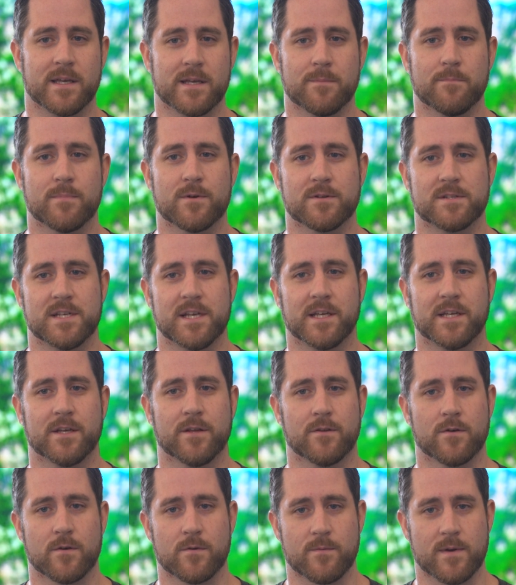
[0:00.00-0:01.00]
in
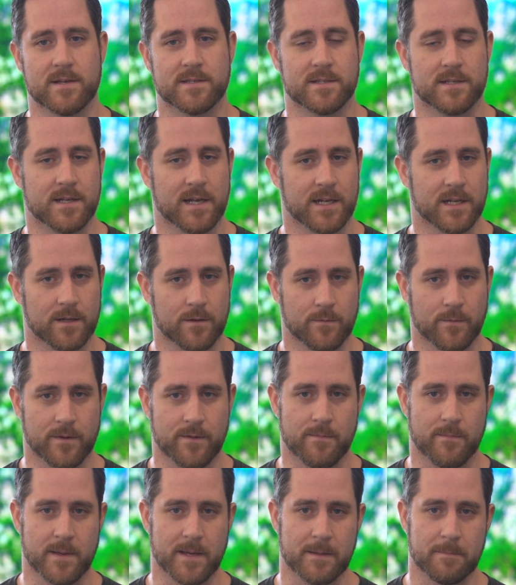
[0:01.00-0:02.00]
particular resonated
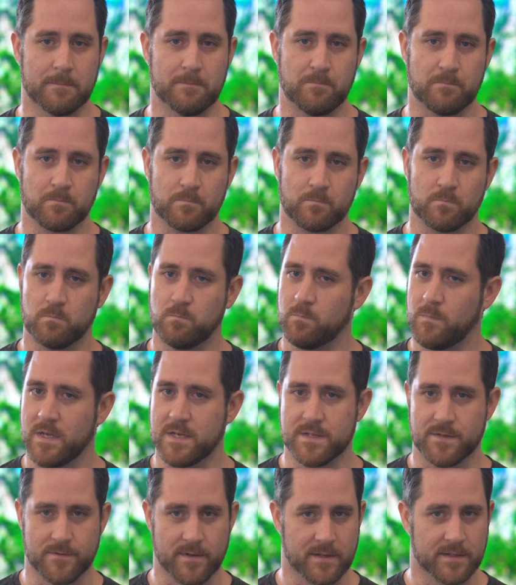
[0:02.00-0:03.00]
with me.
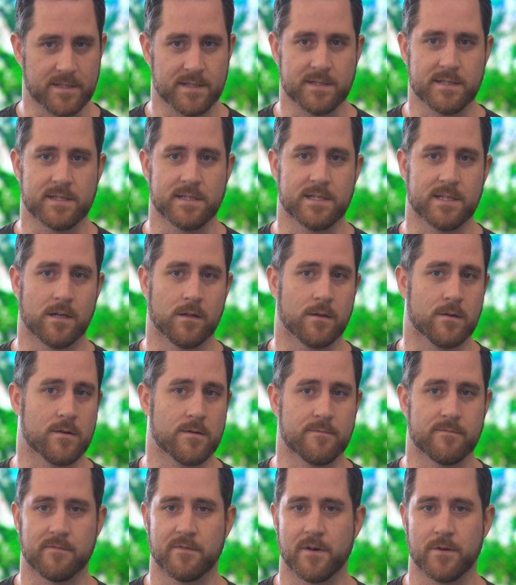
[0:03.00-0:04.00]
Svelte is easy to
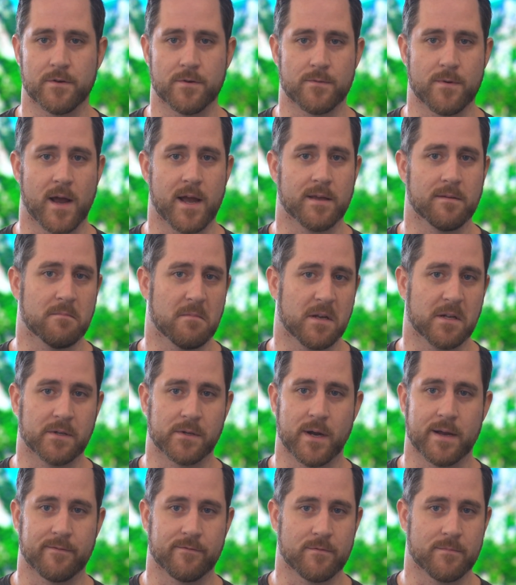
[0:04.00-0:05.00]
learn, fun to write, and
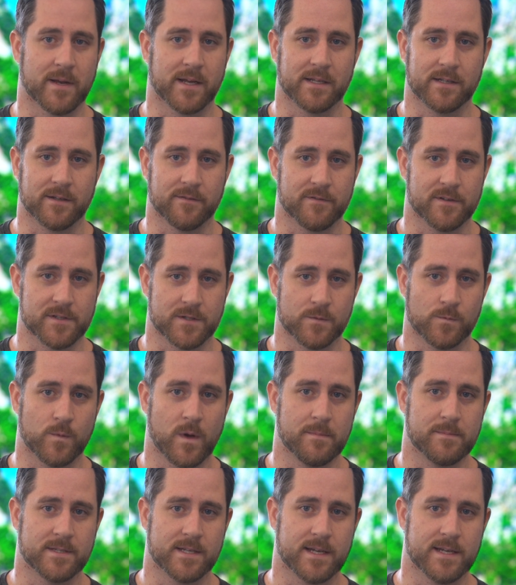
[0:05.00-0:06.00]
great for making efficient
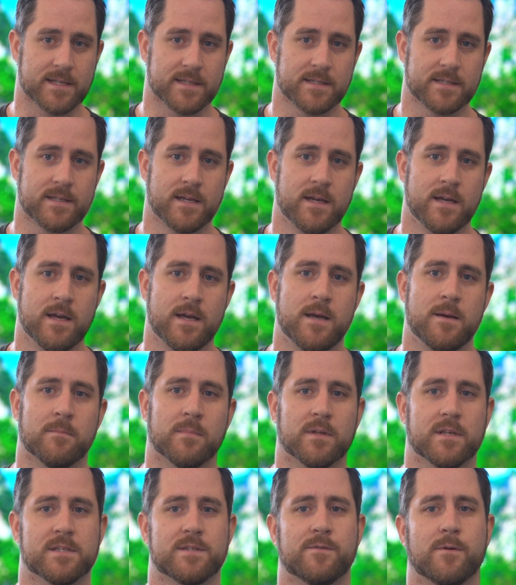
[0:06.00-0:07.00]
websites.
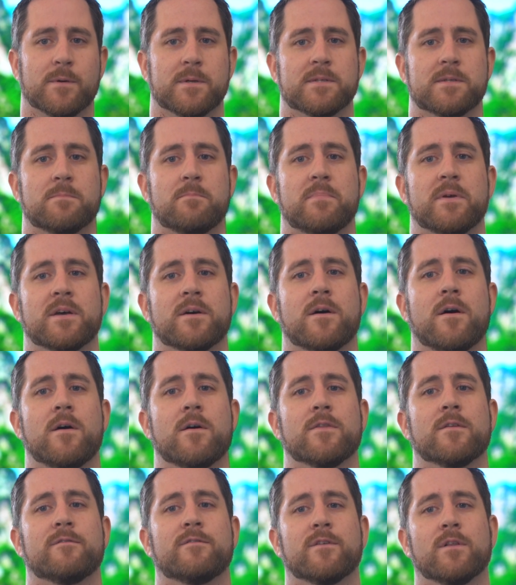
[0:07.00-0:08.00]
But let's focus a bit
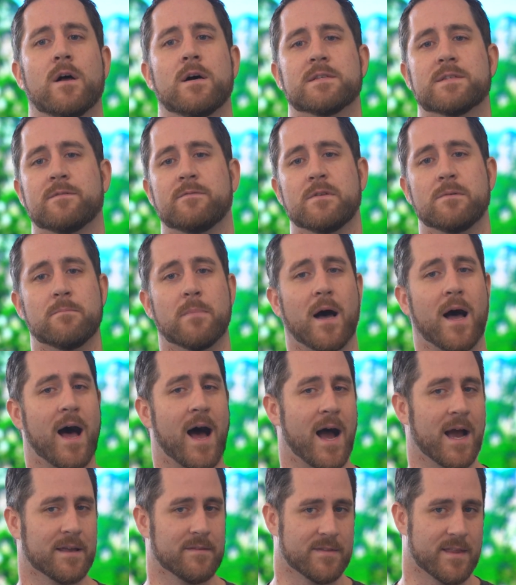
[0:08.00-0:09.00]
on the philosophy
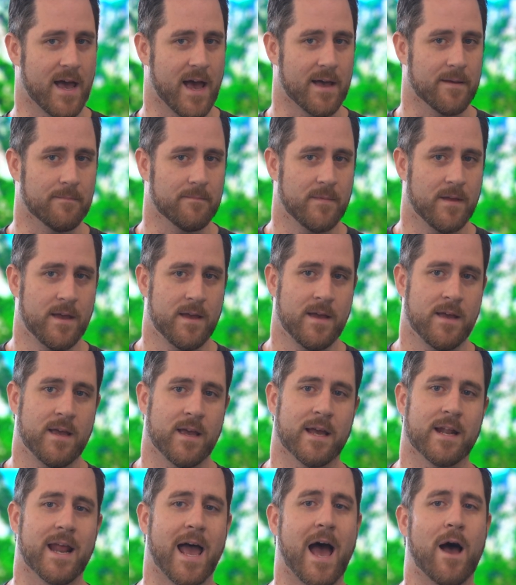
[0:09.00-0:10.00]
behind that
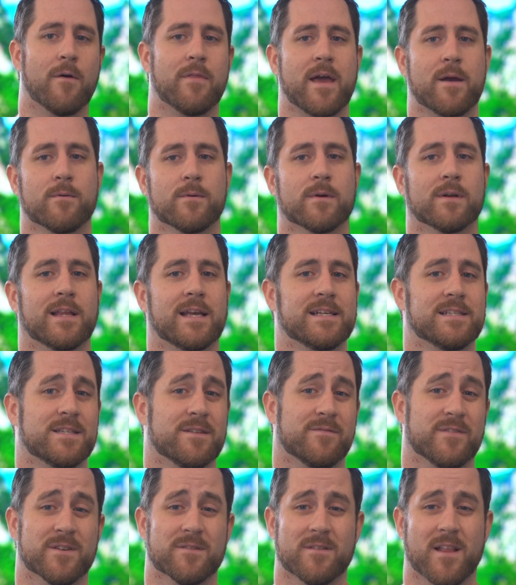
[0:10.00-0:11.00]
and how that relates
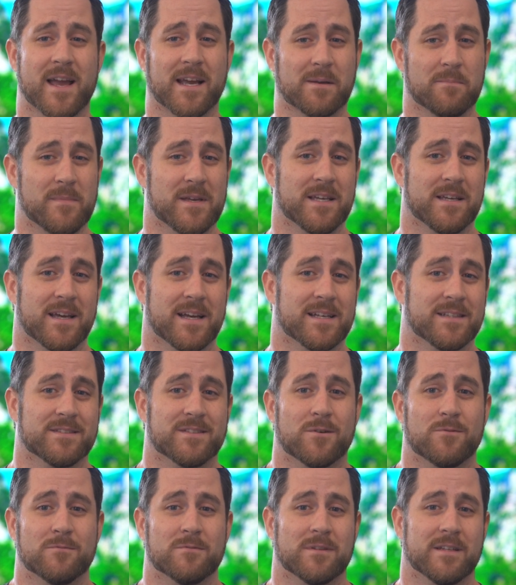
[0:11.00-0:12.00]
if you're like me and
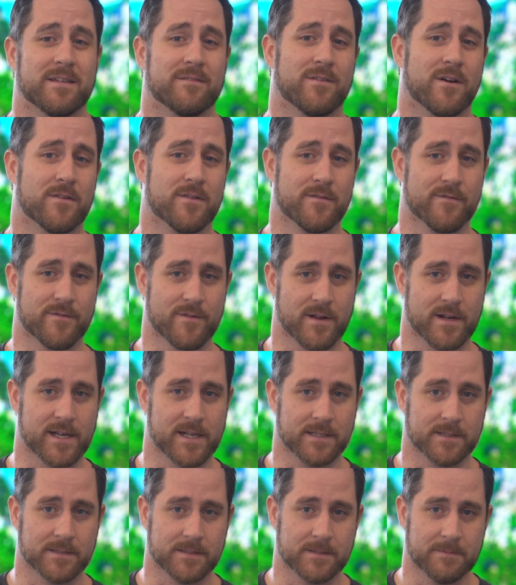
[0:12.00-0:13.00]
don't live on the front
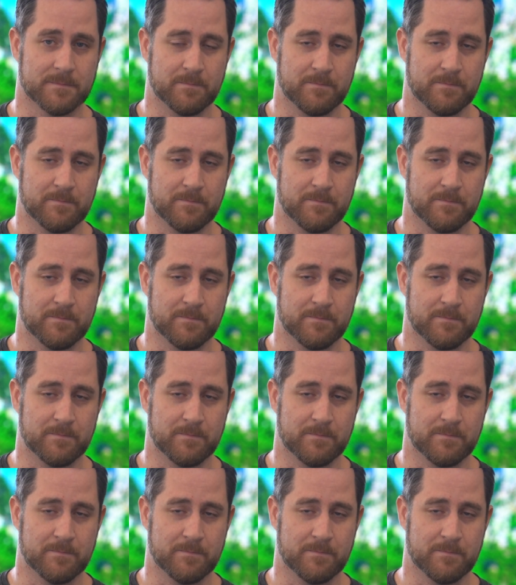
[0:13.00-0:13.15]
end.